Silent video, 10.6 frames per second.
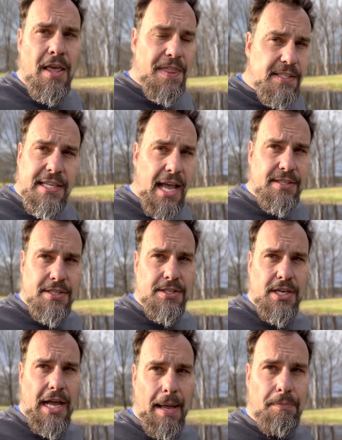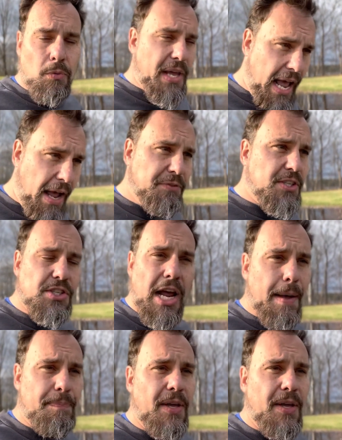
This has to stop. We have to stop